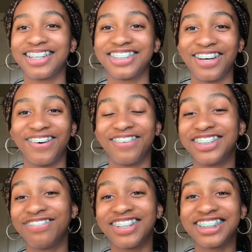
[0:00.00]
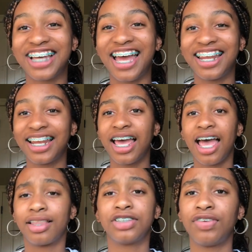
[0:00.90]
So I'm super excited.
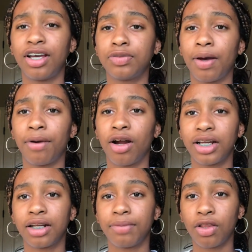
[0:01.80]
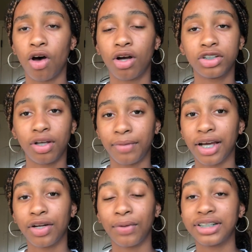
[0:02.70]
This video is probably already gonna be long, so I'm
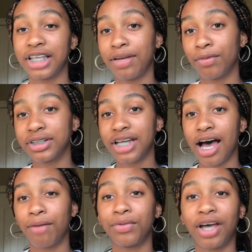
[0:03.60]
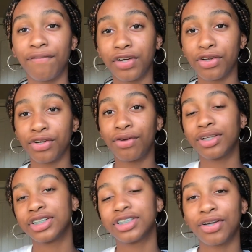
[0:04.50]
not gonna waste any more time. Without further ado,
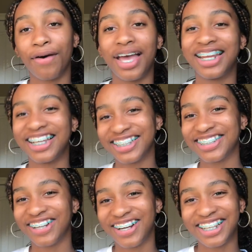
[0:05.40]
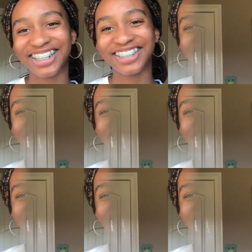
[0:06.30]
let's just go ahead and get started.